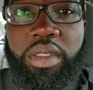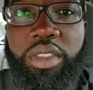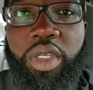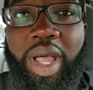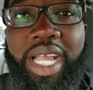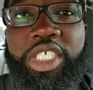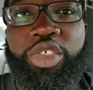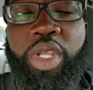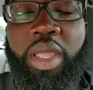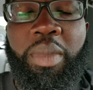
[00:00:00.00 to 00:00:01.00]
So I
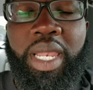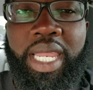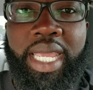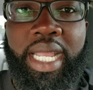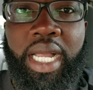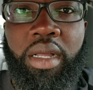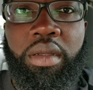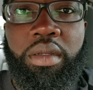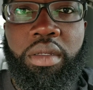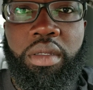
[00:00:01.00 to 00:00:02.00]
straighten my leg
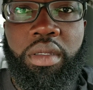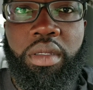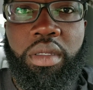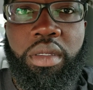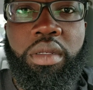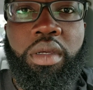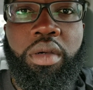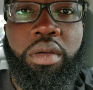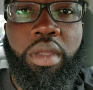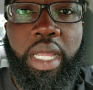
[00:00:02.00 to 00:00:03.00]
out, you
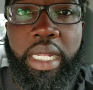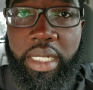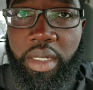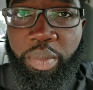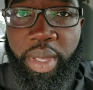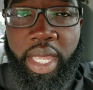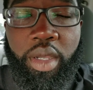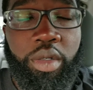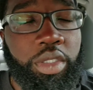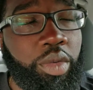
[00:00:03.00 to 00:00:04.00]
know, and the pain
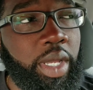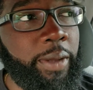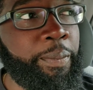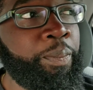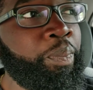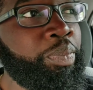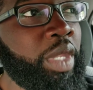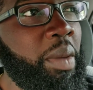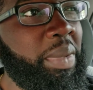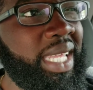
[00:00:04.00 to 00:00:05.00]
goes away.
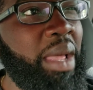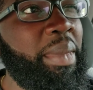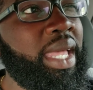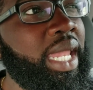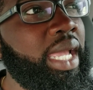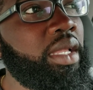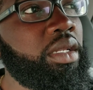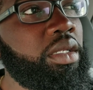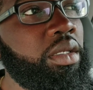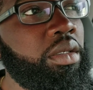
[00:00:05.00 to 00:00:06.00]
But then I make like
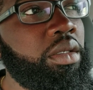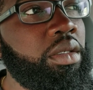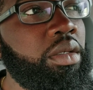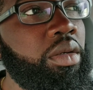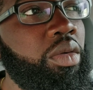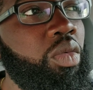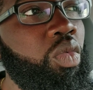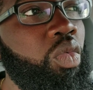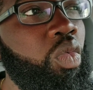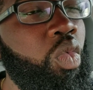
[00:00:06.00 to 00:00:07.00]

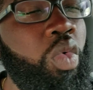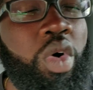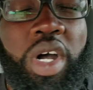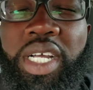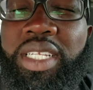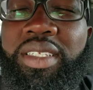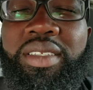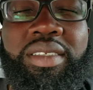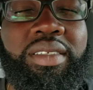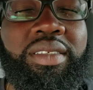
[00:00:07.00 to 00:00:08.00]

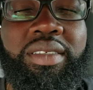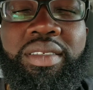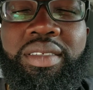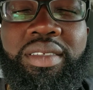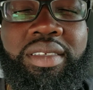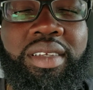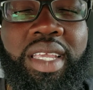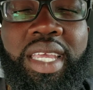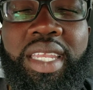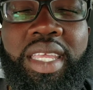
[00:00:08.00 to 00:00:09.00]
one
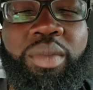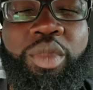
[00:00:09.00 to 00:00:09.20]
idiot